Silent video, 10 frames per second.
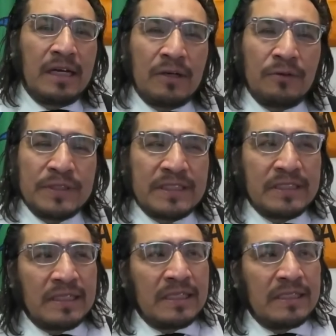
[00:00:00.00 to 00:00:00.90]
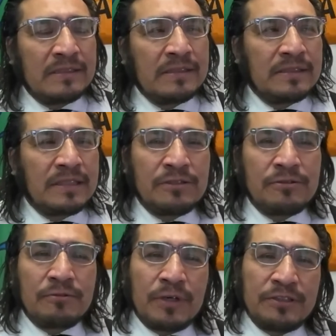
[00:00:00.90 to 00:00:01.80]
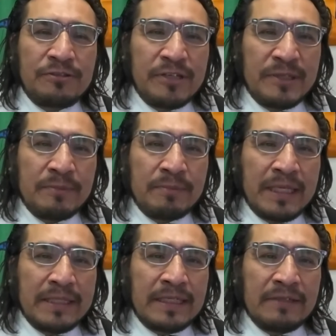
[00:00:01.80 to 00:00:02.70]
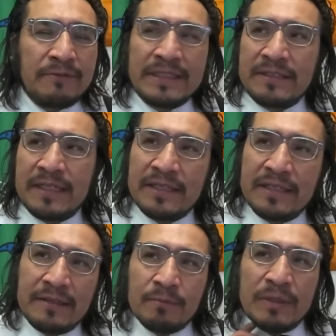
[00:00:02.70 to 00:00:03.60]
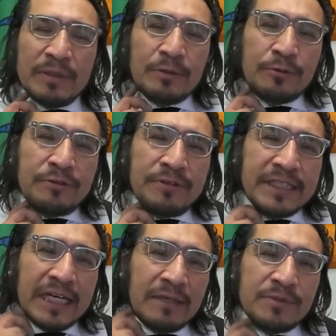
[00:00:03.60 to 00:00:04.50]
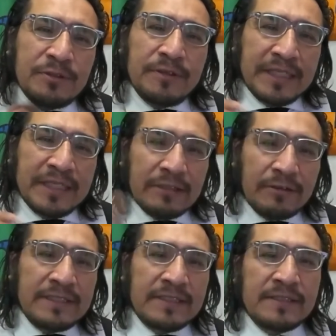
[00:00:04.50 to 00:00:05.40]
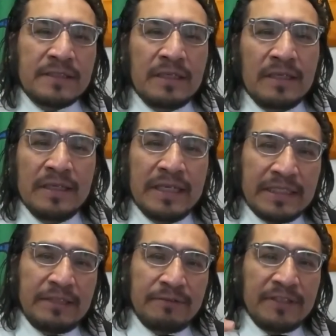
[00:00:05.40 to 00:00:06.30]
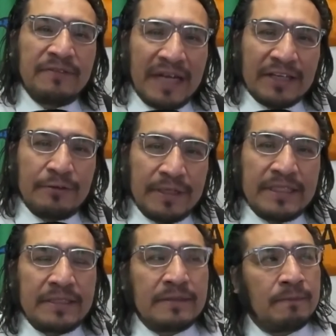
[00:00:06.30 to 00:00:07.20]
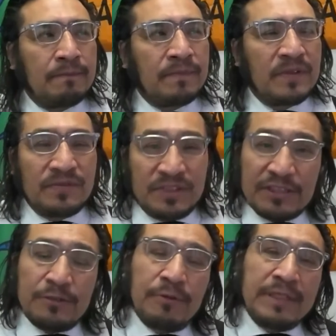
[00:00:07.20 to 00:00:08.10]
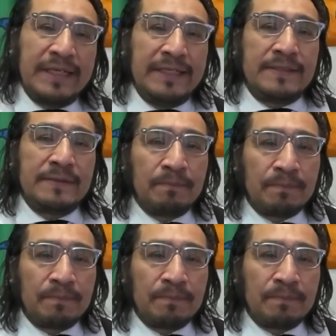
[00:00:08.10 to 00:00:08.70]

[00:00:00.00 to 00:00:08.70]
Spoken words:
within the water treatment plant. I went there, I think, maybe 2 or 3 times during that crisis, and they were evacuated 61 days.